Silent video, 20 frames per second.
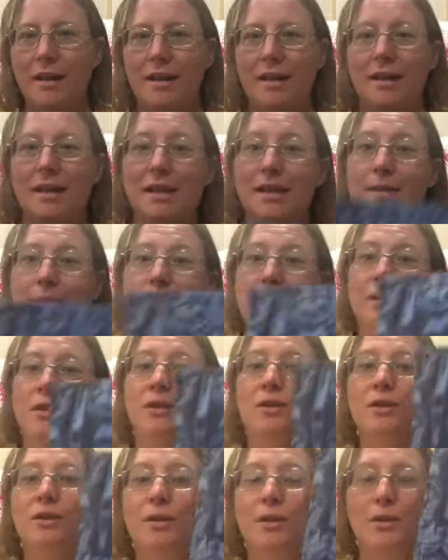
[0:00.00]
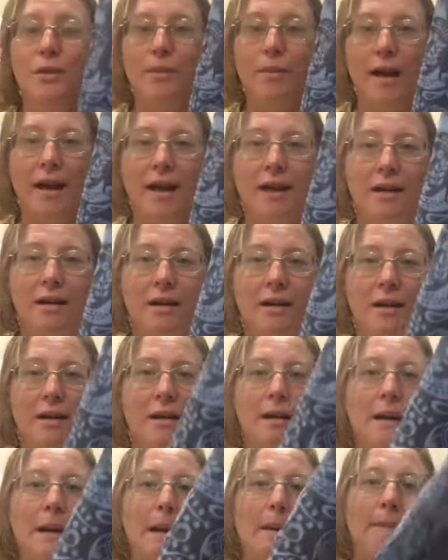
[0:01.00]
This is my Doctor Who bag
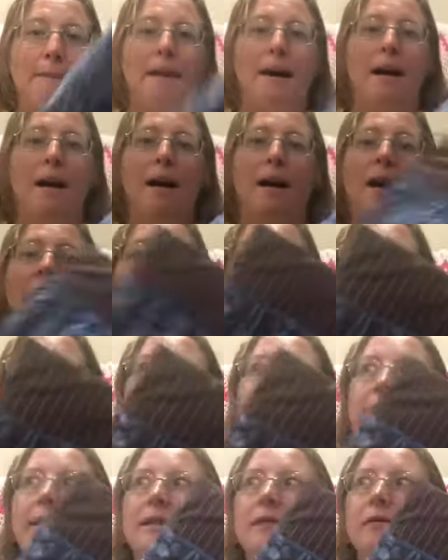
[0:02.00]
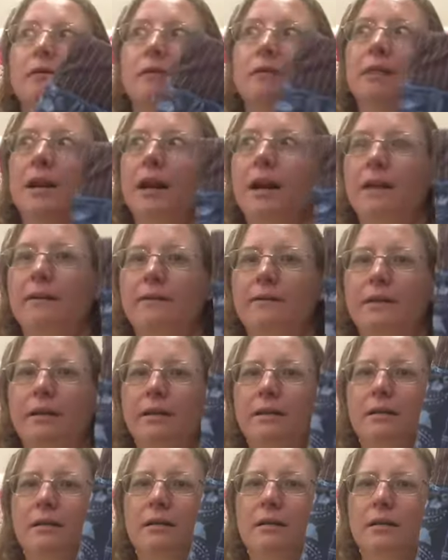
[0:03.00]
by
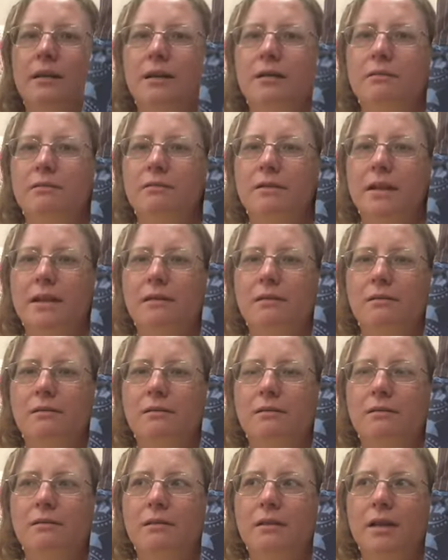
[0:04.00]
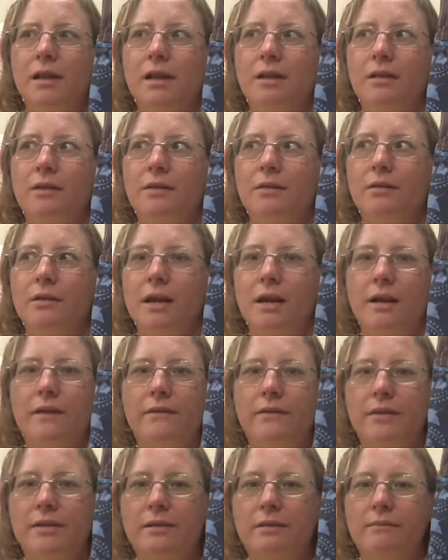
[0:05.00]
Little Nell Yellow
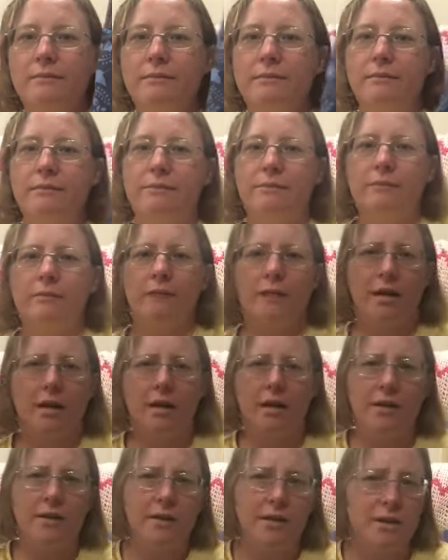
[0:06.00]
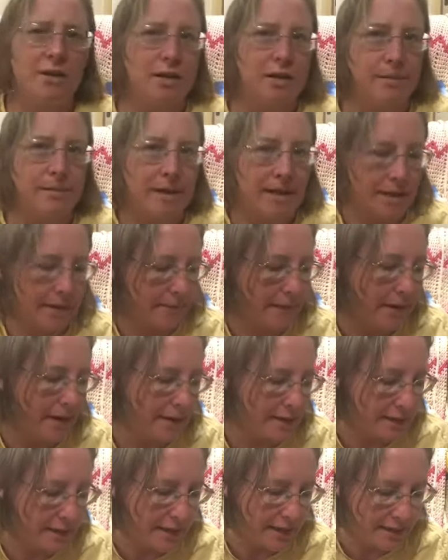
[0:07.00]
Crafts. I don't think she's making
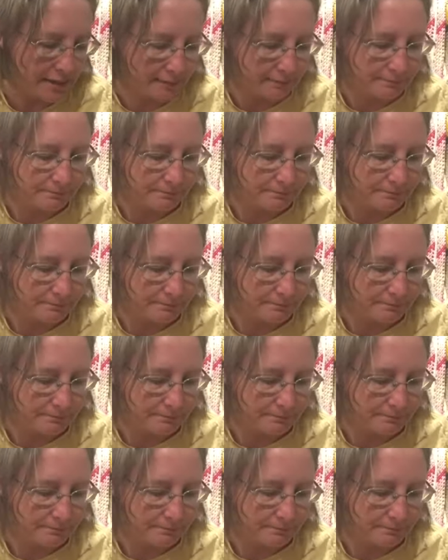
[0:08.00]
bags either.